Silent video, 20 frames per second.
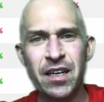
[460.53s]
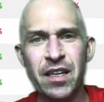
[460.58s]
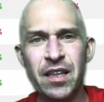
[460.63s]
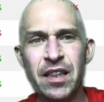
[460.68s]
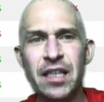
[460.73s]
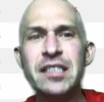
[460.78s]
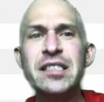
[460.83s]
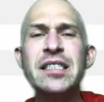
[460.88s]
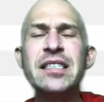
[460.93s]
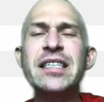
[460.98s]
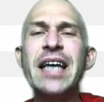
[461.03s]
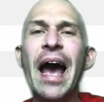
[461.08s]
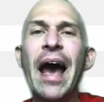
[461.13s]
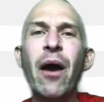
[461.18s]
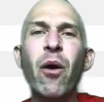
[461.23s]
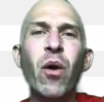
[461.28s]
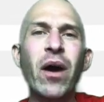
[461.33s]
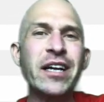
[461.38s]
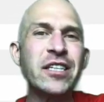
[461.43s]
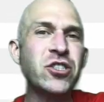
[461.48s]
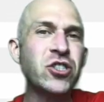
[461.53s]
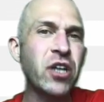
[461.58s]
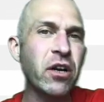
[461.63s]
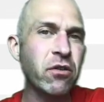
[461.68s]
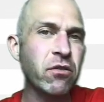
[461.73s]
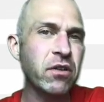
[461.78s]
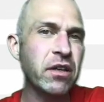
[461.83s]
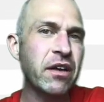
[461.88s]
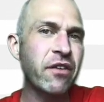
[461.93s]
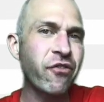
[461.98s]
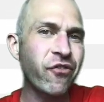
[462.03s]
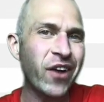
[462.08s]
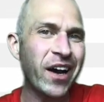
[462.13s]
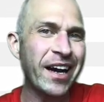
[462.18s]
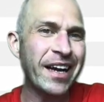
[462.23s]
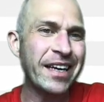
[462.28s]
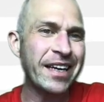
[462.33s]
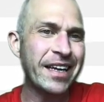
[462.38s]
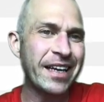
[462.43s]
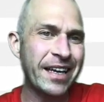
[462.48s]
this is how I generally
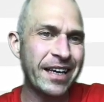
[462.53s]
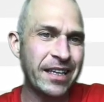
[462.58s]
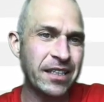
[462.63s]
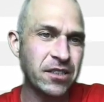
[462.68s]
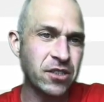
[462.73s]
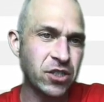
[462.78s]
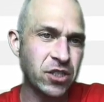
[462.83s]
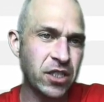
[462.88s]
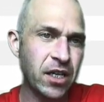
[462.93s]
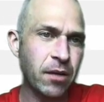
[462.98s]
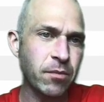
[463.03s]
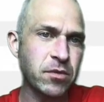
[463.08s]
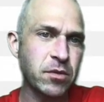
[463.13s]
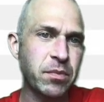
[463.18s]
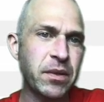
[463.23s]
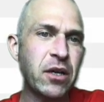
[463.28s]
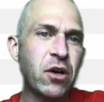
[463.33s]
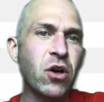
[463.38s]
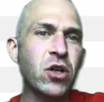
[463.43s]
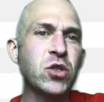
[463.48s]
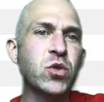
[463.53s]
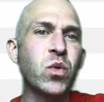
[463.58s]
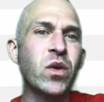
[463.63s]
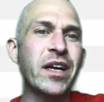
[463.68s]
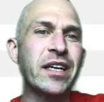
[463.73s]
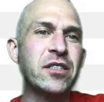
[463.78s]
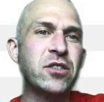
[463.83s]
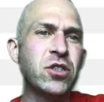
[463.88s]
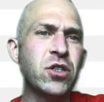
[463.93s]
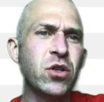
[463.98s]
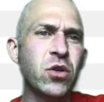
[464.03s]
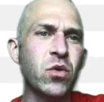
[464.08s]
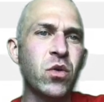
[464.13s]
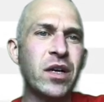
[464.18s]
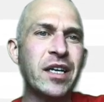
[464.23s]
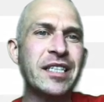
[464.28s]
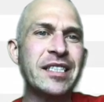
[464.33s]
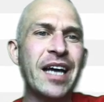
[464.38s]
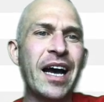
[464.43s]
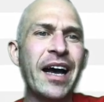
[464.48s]
find hidden gems because what I do
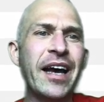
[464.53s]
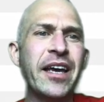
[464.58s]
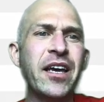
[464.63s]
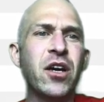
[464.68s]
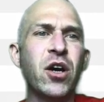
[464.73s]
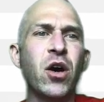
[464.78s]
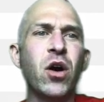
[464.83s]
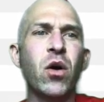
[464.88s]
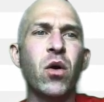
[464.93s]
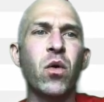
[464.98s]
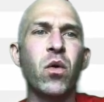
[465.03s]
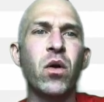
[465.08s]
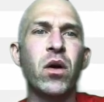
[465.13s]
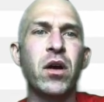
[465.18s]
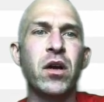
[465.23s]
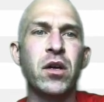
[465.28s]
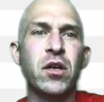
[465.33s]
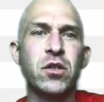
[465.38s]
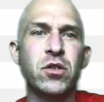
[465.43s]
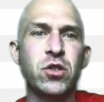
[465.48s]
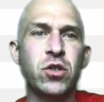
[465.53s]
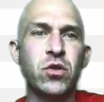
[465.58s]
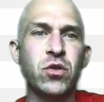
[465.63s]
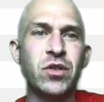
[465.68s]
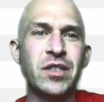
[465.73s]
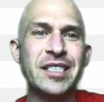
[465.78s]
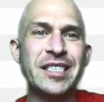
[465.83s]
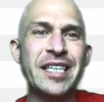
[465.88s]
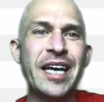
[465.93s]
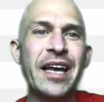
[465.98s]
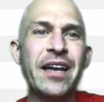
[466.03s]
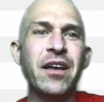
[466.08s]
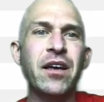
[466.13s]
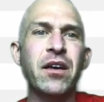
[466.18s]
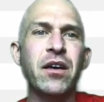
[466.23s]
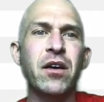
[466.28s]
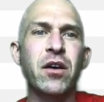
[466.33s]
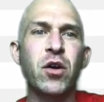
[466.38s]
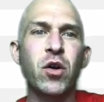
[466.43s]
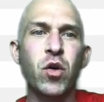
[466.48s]
is I go to
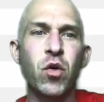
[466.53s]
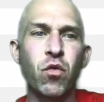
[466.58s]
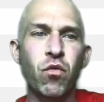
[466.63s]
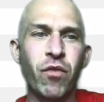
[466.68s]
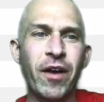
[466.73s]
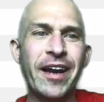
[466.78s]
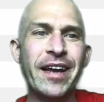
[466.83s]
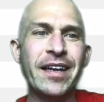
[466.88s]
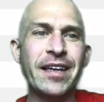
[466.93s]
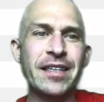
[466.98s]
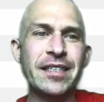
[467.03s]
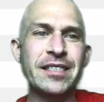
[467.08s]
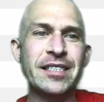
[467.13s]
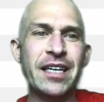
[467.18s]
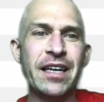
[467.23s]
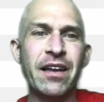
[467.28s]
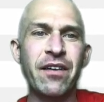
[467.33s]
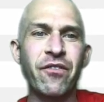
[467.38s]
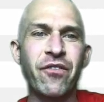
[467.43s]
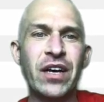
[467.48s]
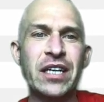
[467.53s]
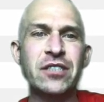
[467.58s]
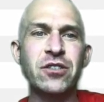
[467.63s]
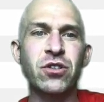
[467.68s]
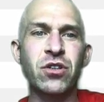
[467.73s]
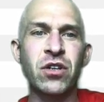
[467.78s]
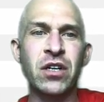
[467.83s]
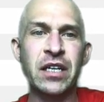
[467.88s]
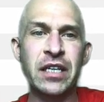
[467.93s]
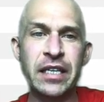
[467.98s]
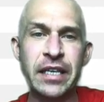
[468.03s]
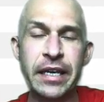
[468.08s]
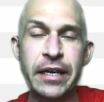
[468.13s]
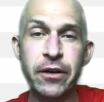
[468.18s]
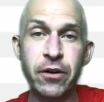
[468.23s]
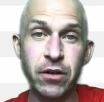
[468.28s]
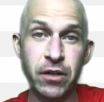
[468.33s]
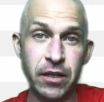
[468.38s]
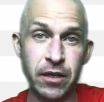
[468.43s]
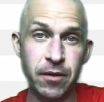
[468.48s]
Data Ratings Investor
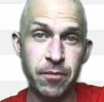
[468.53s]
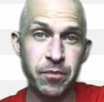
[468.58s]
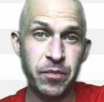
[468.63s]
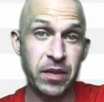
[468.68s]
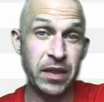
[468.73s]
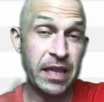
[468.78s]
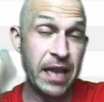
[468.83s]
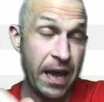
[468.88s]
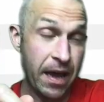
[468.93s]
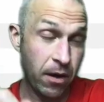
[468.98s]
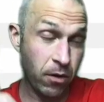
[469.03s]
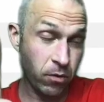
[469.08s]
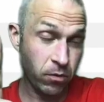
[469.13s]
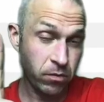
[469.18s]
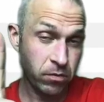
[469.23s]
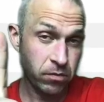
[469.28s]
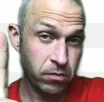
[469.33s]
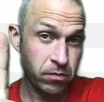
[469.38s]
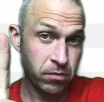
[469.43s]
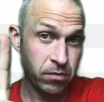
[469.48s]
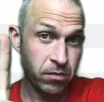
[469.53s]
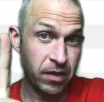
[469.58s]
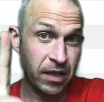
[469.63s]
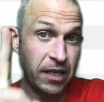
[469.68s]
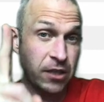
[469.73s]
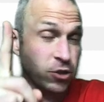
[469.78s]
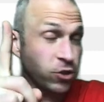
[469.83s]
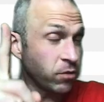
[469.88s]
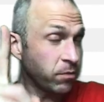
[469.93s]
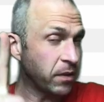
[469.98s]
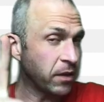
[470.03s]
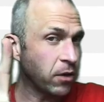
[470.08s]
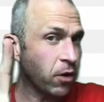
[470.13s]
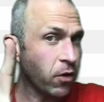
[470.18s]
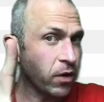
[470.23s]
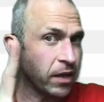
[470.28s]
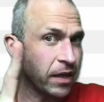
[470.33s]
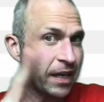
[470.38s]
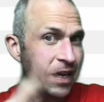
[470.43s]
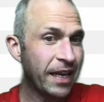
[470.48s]
Yearly. Now, it should be
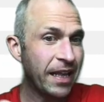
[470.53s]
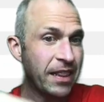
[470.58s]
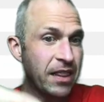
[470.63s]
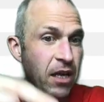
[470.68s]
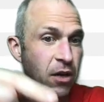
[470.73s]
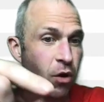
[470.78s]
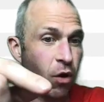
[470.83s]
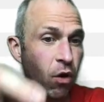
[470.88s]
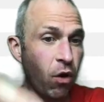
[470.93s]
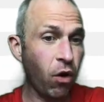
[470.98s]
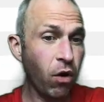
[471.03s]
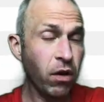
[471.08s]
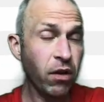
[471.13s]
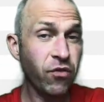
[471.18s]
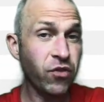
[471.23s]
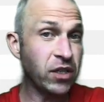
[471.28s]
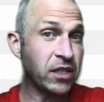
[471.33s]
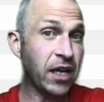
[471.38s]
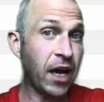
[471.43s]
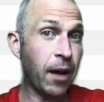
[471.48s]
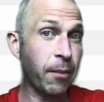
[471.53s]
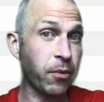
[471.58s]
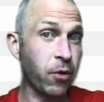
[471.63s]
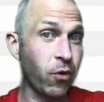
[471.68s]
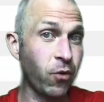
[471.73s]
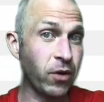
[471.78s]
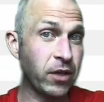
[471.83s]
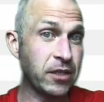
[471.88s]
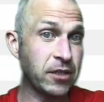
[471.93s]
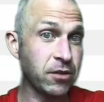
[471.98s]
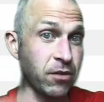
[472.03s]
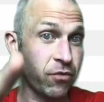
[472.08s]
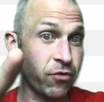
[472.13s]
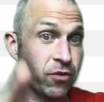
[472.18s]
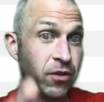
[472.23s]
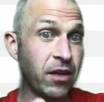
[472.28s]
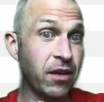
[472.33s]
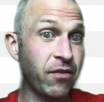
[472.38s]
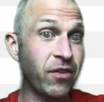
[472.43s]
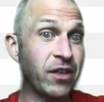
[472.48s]
noted that all of the top coins for
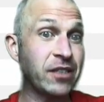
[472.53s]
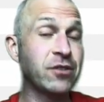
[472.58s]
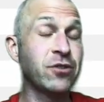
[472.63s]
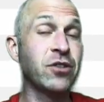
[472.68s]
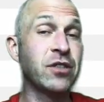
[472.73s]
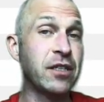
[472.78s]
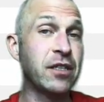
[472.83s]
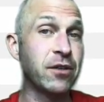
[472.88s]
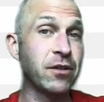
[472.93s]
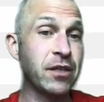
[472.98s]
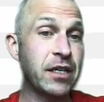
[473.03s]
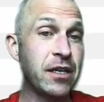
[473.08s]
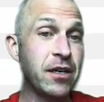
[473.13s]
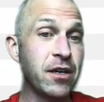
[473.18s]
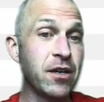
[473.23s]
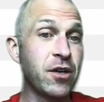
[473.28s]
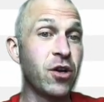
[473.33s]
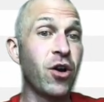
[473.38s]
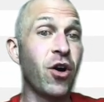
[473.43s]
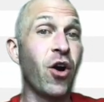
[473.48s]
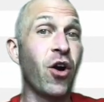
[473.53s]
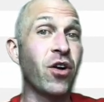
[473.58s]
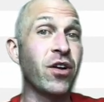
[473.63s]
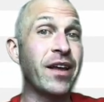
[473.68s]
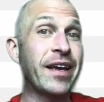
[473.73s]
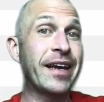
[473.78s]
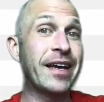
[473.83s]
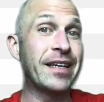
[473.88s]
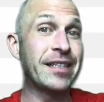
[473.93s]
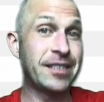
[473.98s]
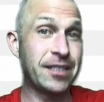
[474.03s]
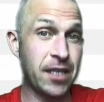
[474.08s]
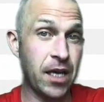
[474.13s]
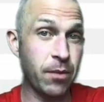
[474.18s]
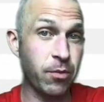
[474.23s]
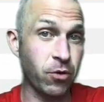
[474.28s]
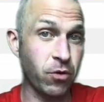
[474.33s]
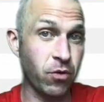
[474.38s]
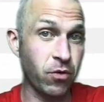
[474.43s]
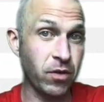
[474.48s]
the Investor Yearly are like
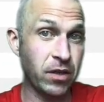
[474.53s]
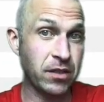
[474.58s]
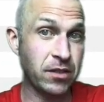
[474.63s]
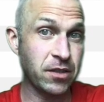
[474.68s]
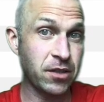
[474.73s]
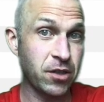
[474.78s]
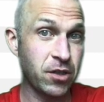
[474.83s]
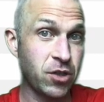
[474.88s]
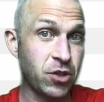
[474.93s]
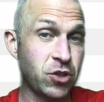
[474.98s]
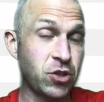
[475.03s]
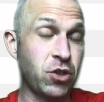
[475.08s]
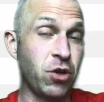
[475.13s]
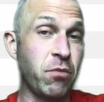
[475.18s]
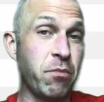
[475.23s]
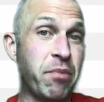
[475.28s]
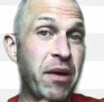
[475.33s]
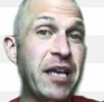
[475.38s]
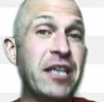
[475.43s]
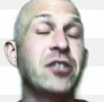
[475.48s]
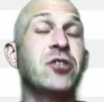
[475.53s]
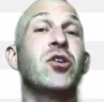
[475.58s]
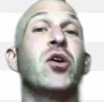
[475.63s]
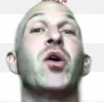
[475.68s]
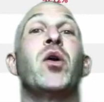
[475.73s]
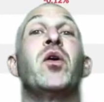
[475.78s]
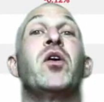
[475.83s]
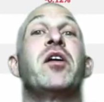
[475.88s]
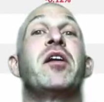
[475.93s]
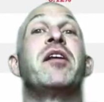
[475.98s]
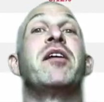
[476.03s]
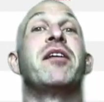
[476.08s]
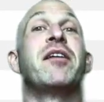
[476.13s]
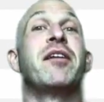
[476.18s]
stable coins. So, based on